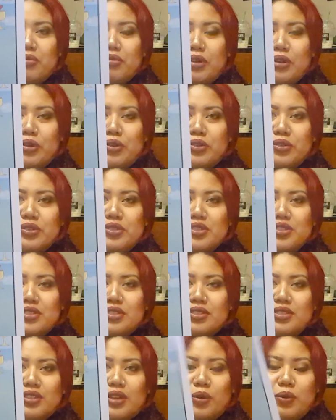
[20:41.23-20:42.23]

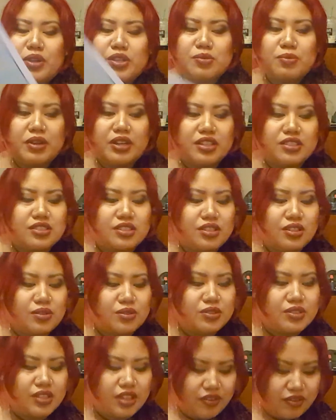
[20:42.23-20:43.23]
Rose always wanting to do
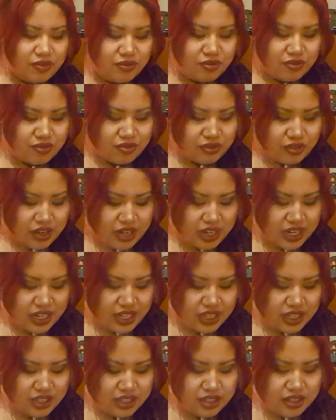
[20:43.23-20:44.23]
stuff right.